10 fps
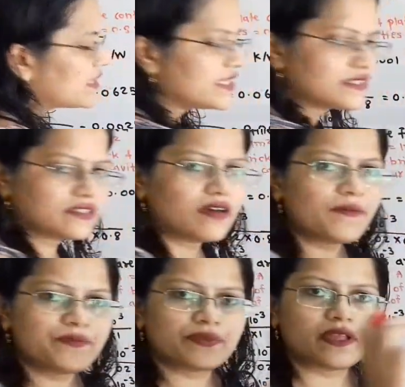is
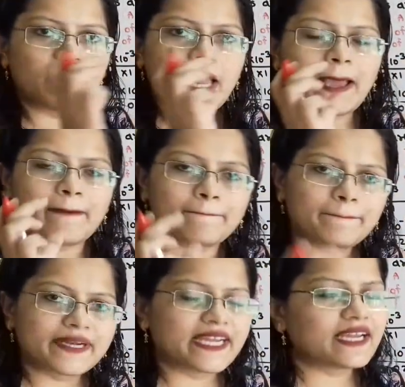the
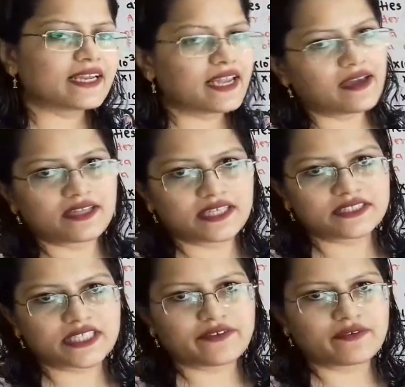brick layer
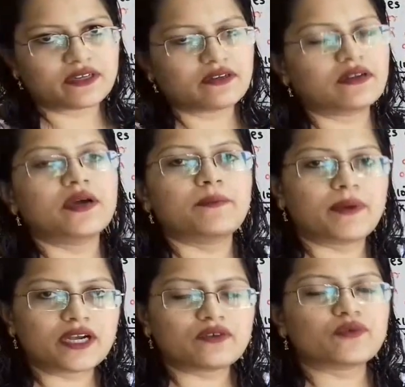is given,
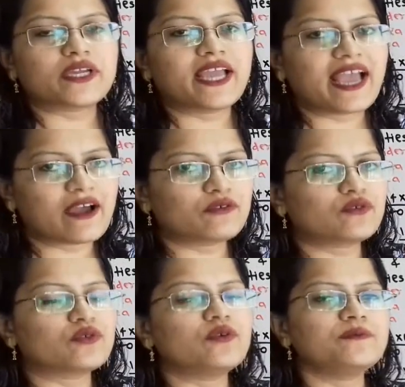but we
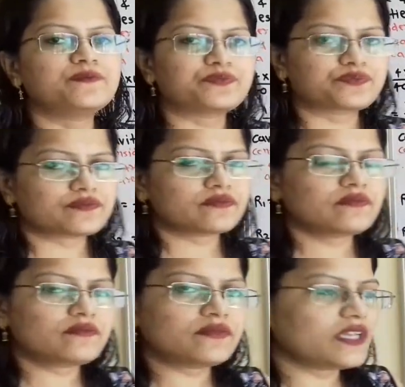have to
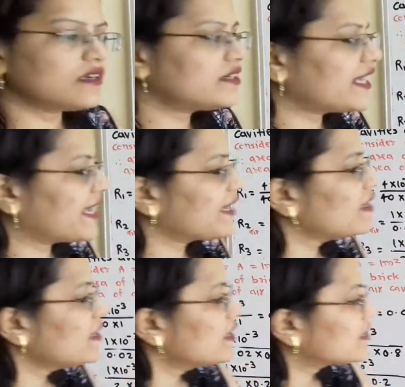take
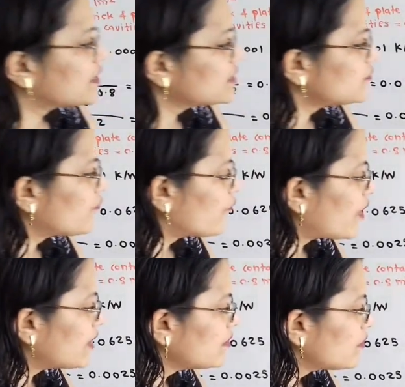this
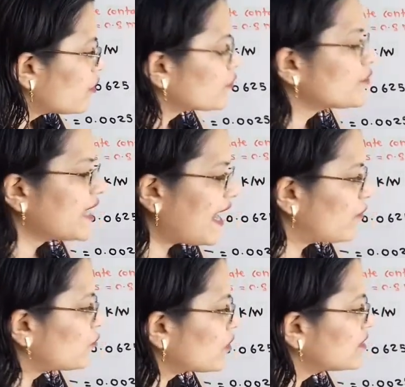one, or we
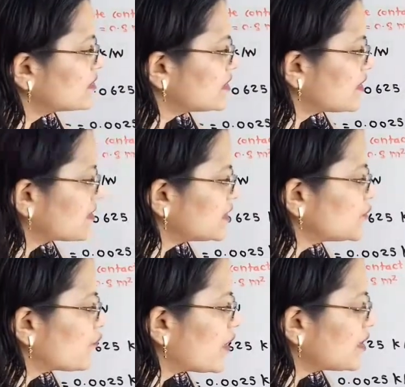have to consider this
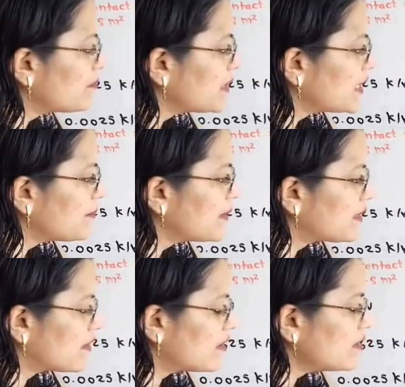1
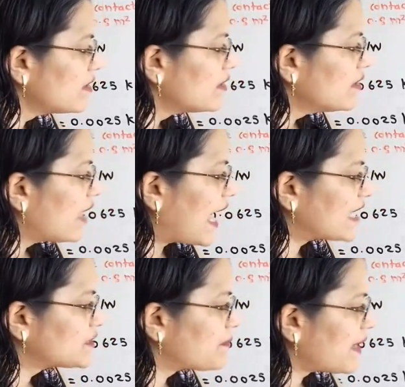millimeter
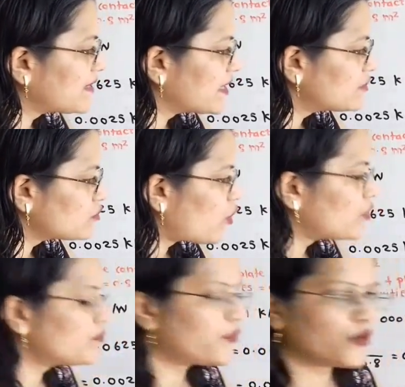aspirates
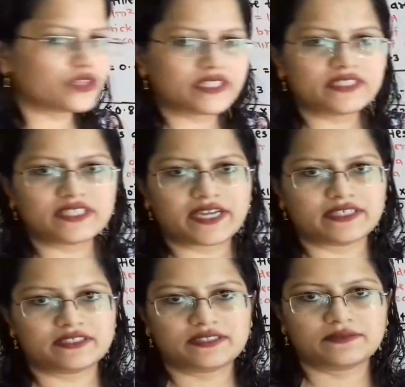on both the
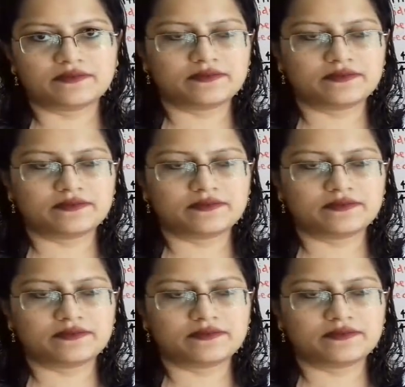sides.